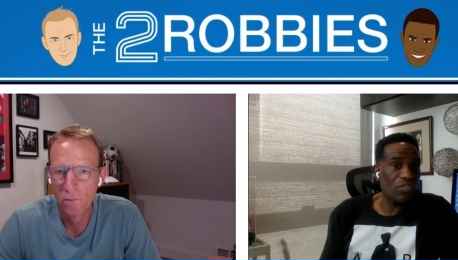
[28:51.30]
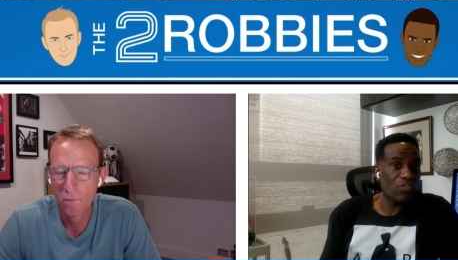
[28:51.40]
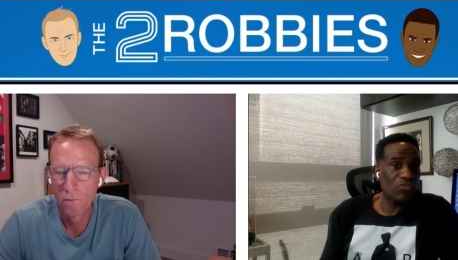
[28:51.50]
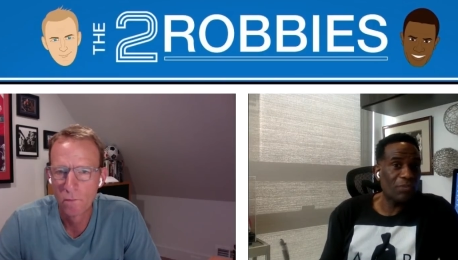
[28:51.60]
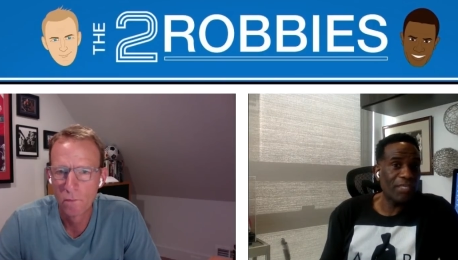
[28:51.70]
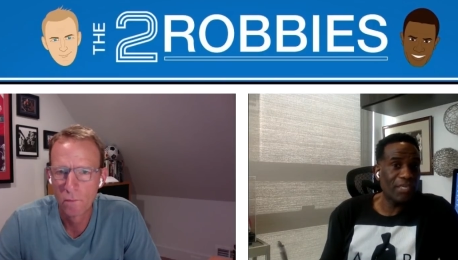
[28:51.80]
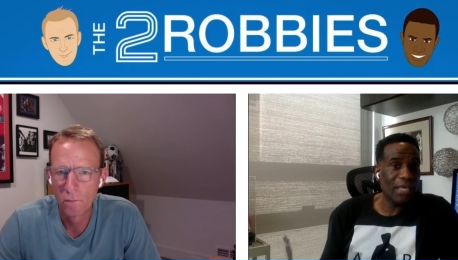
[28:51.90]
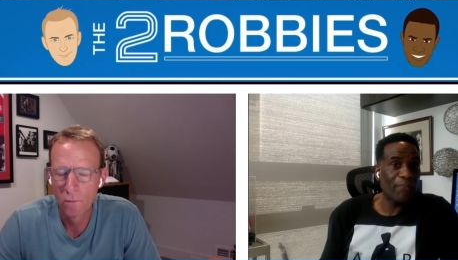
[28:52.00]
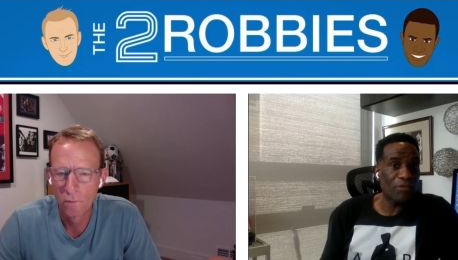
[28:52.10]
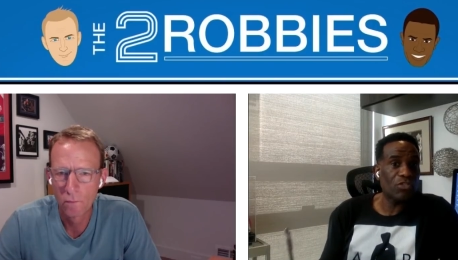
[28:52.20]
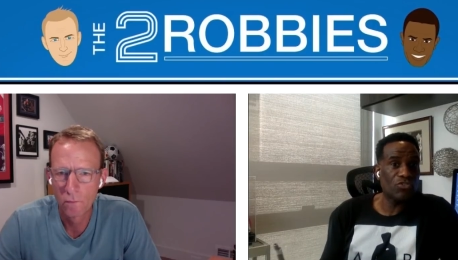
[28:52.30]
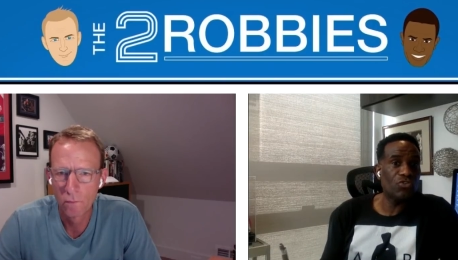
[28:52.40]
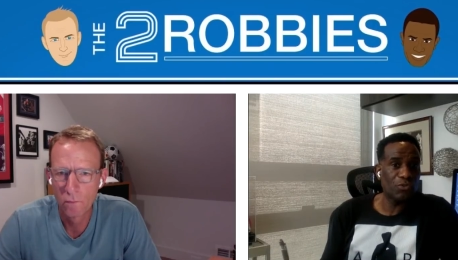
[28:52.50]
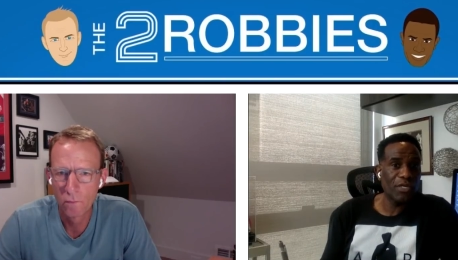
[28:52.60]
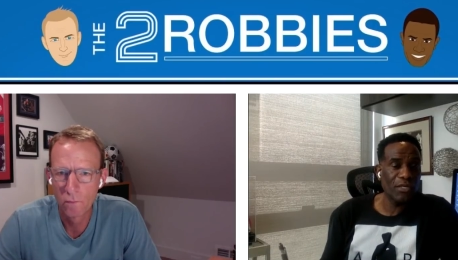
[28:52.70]
Speaker 1: his main game but can
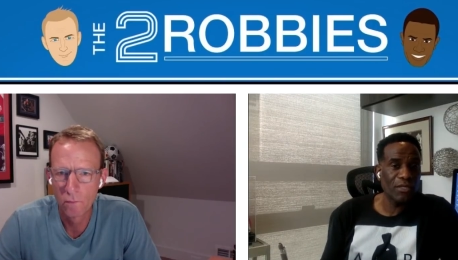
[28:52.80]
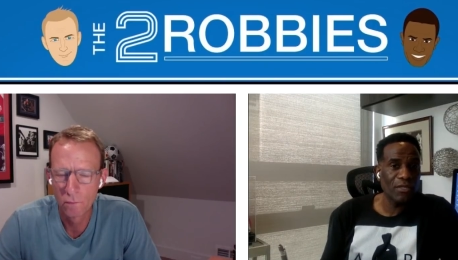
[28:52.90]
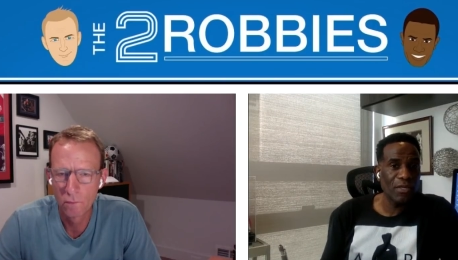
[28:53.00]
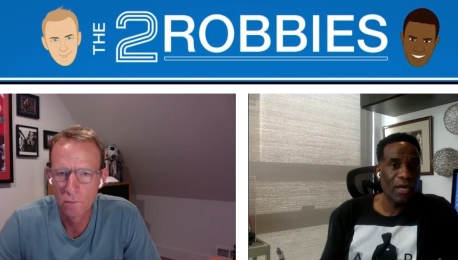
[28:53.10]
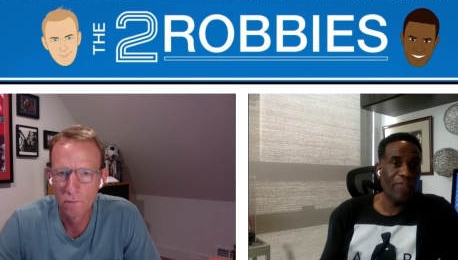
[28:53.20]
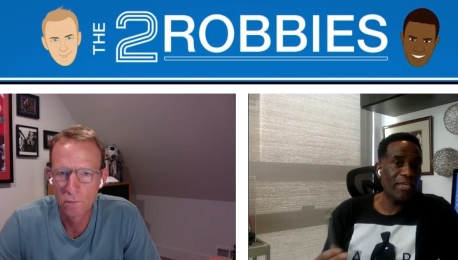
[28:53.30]
do it and then